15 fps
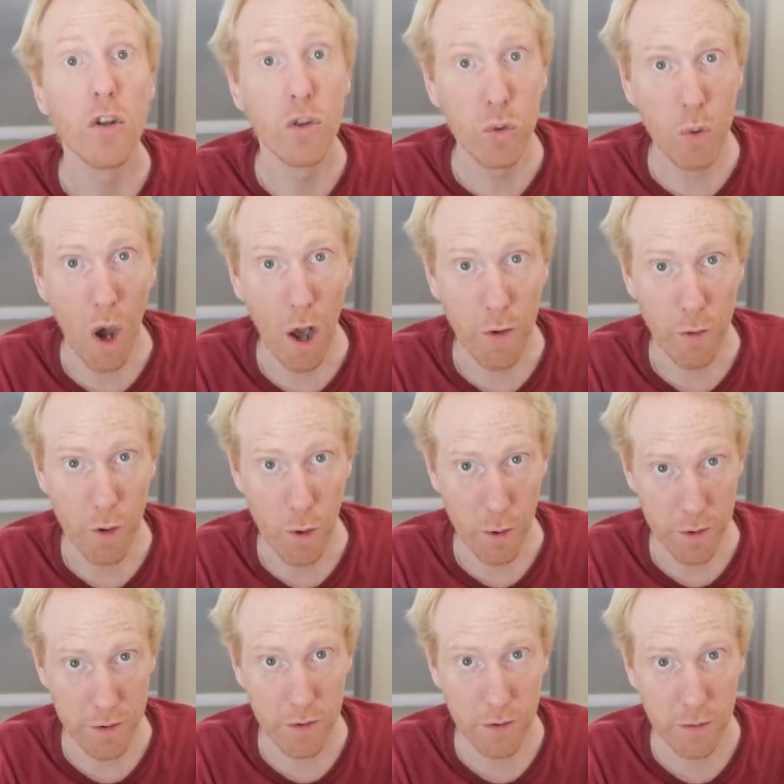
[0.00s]
200
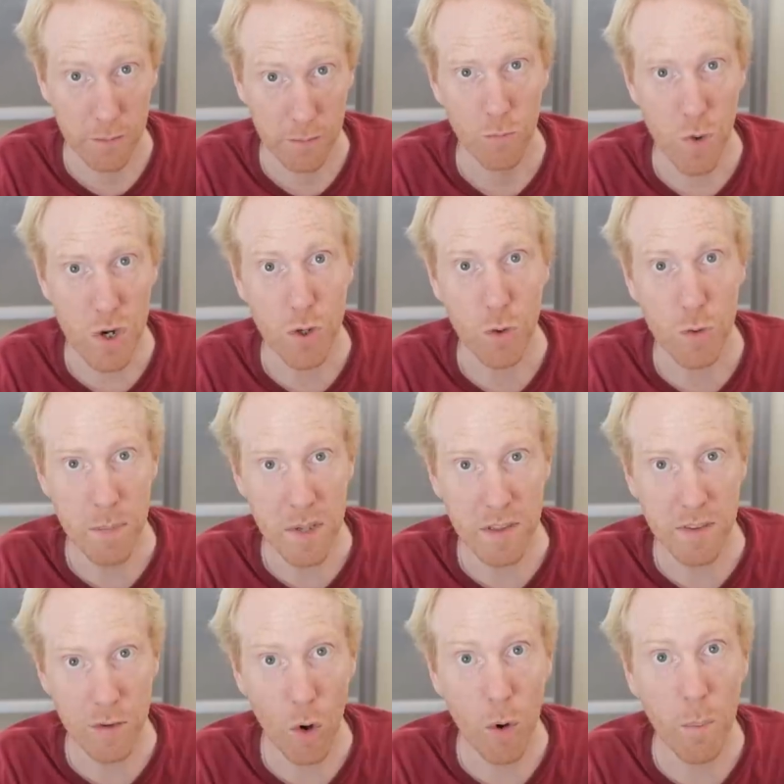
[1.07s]
hertz, which would
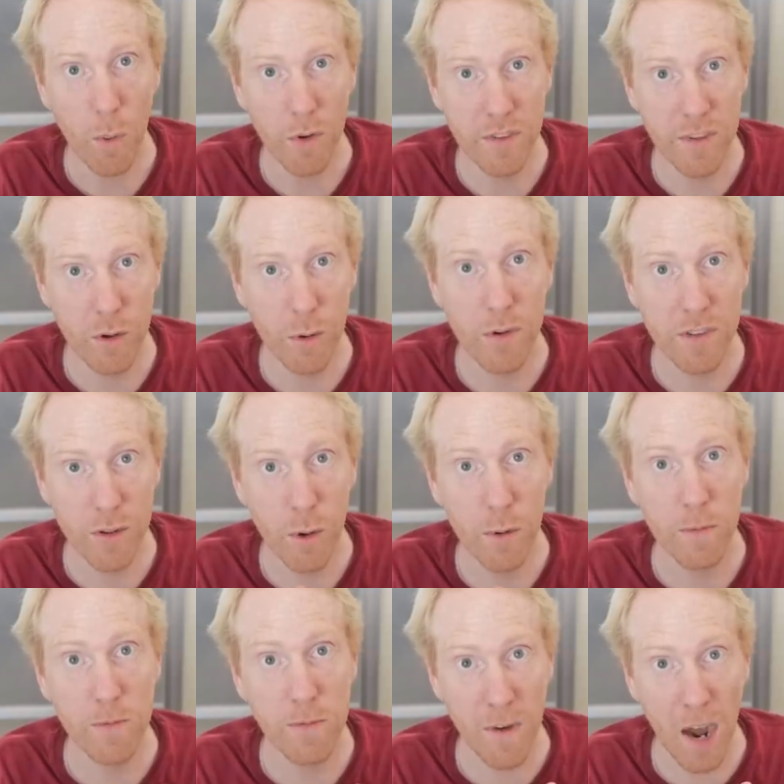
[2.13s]
be
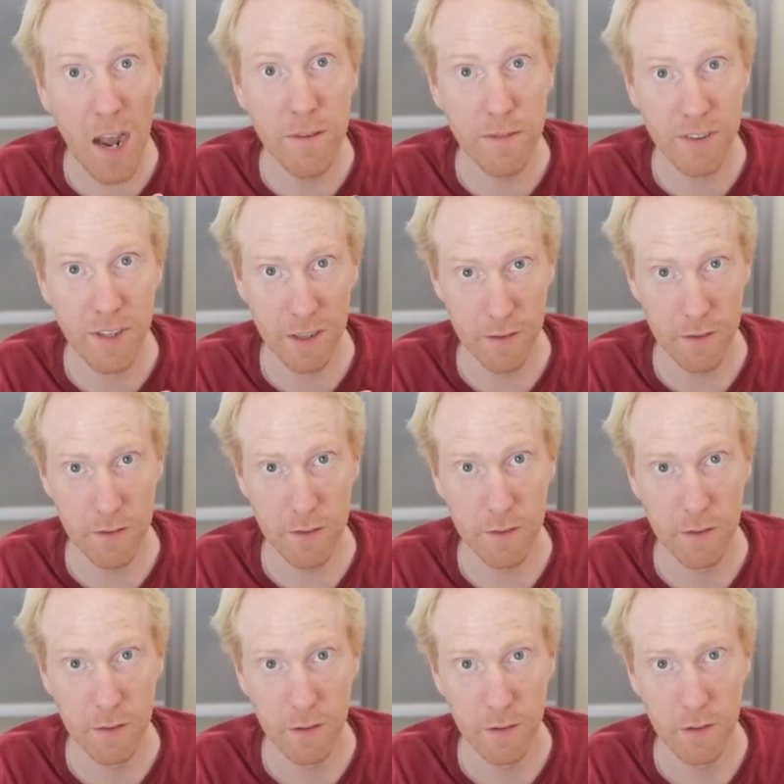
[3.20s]
0.005
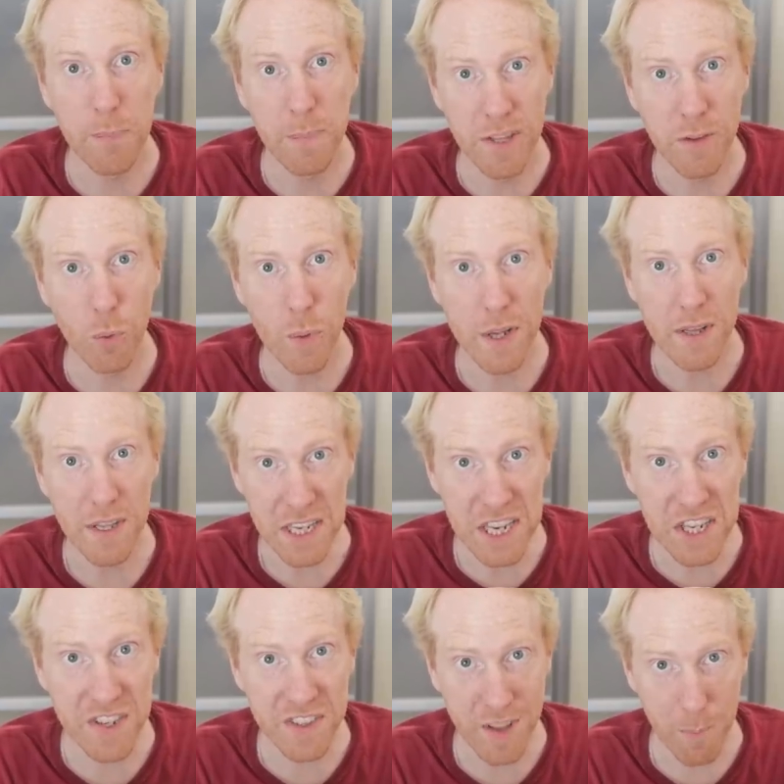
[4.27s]
seconds between
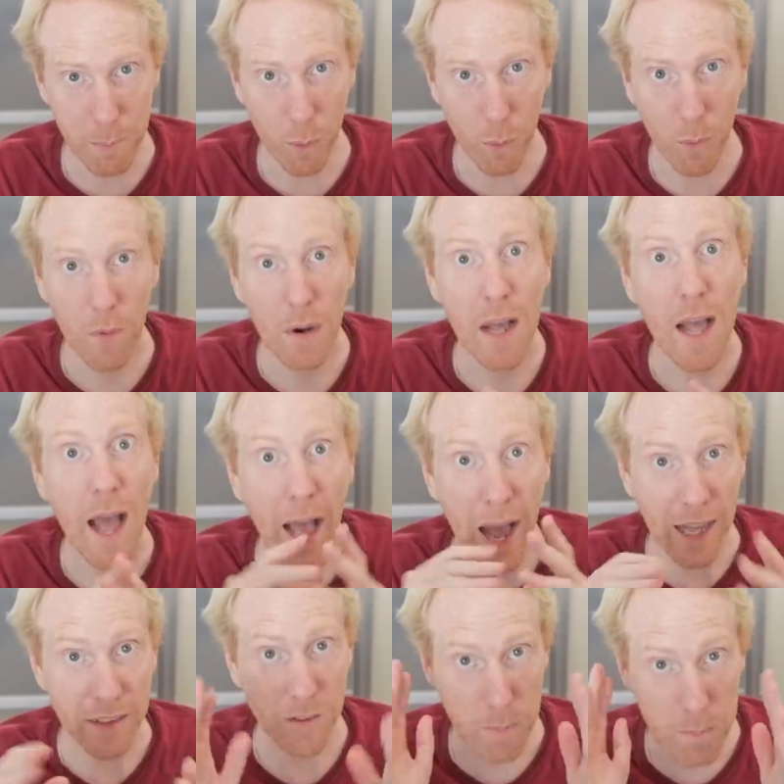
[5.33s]
each sample
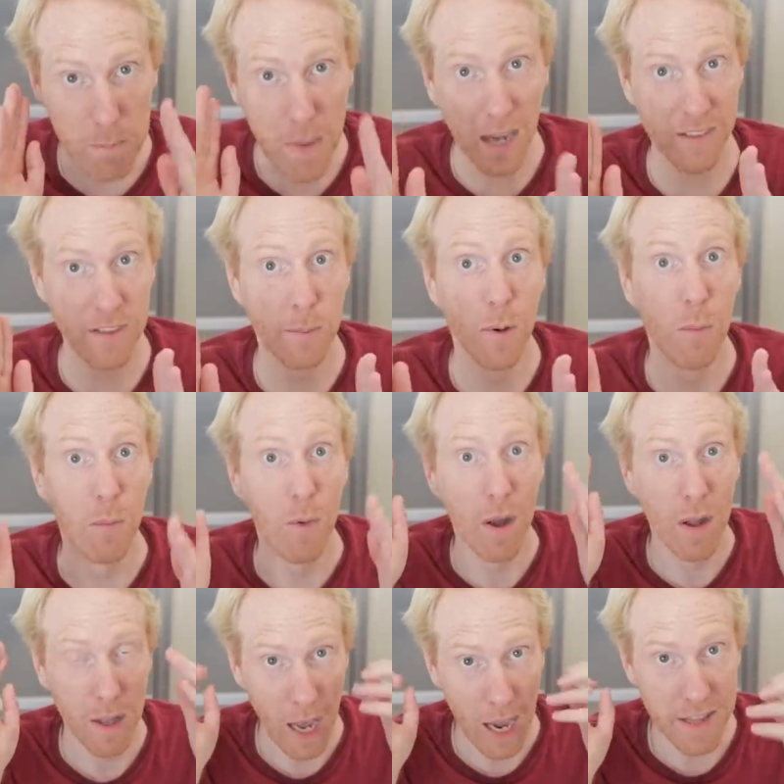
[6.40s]
at a maximum.
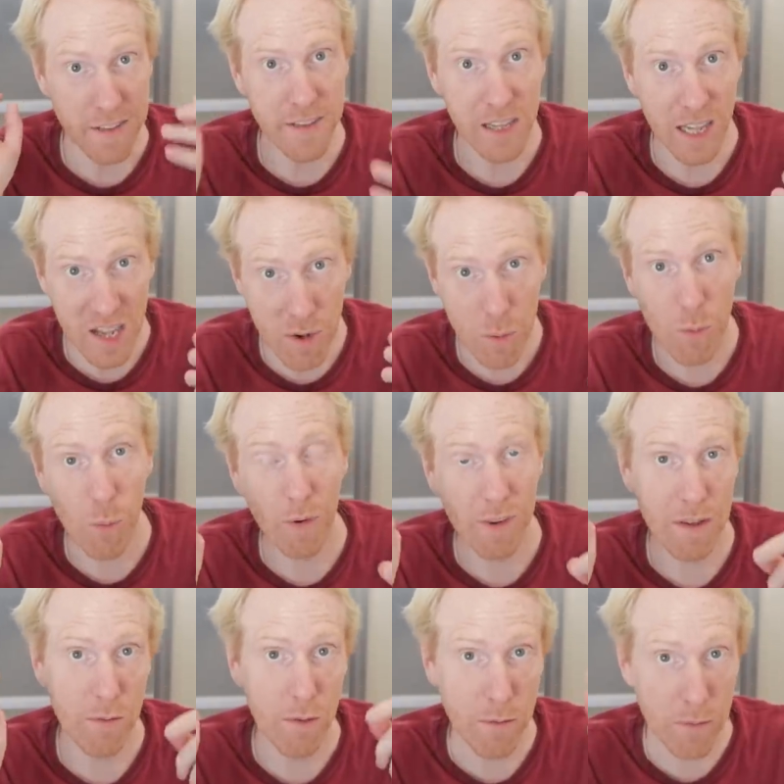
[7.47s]
Ideally, we
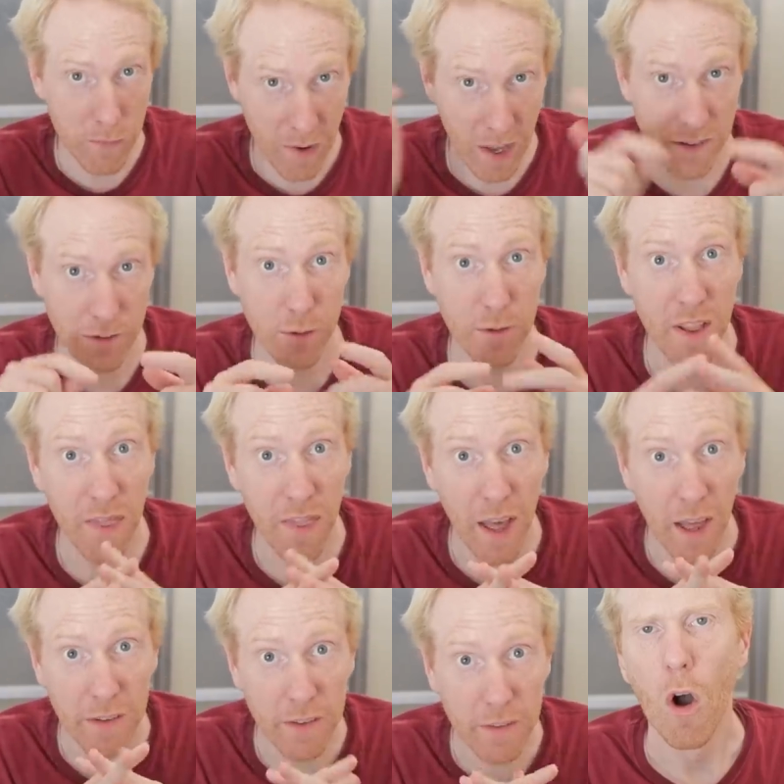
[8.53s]
want even faster than
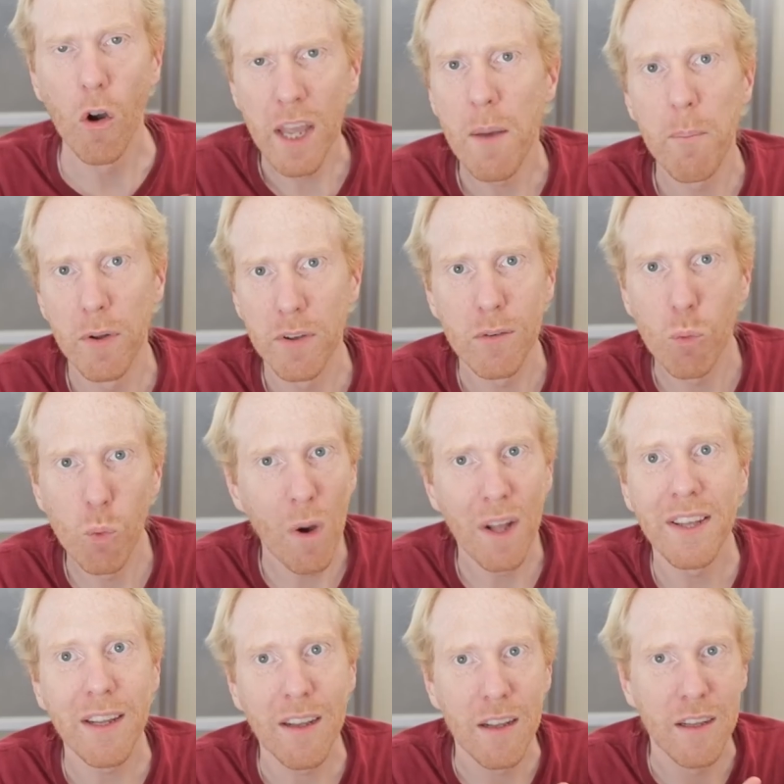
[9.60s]
that. Okay, but
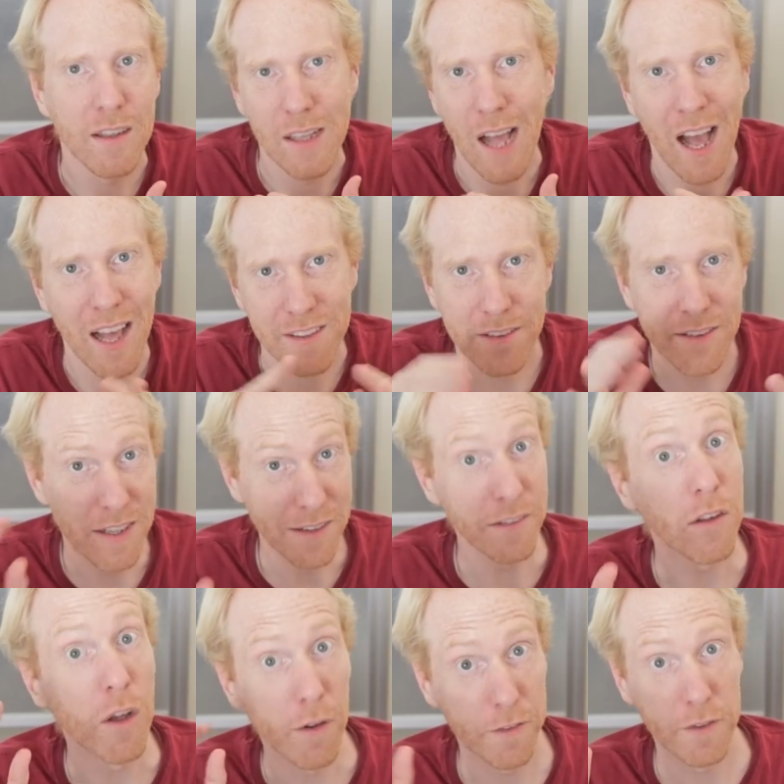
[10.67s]
what has
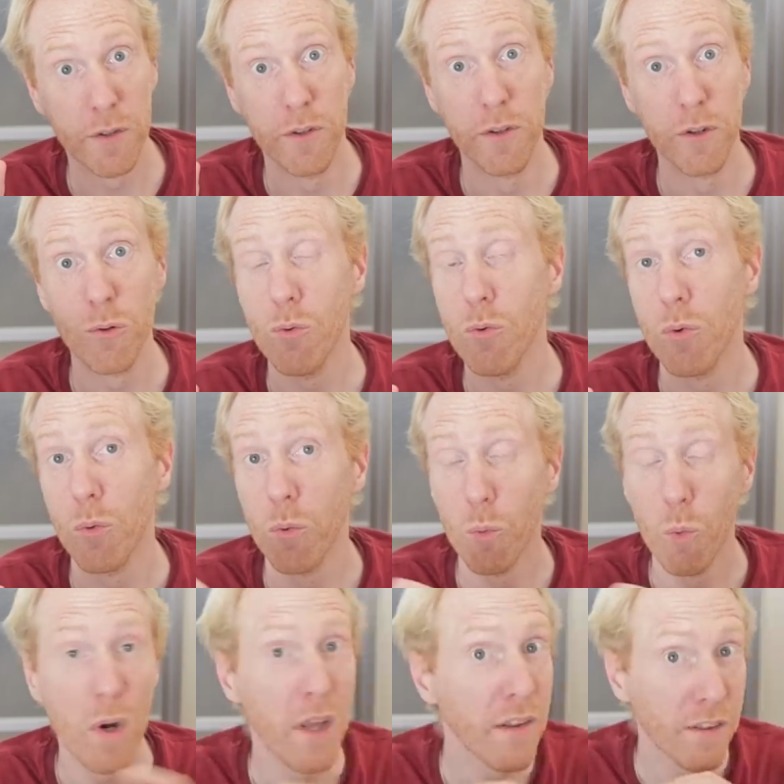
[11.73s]
this got to do
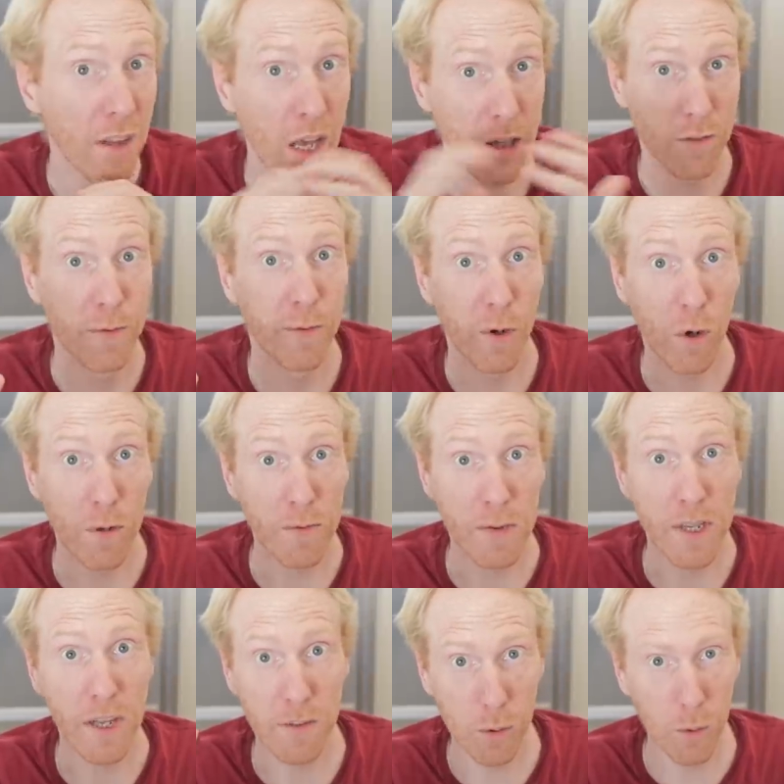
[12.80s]
with
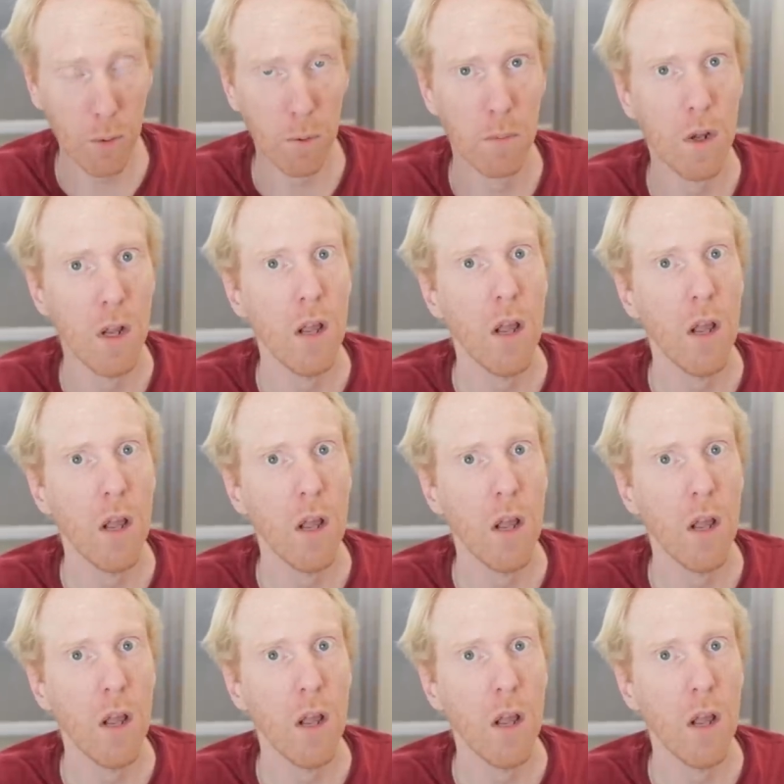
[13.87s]
astrophotography at all?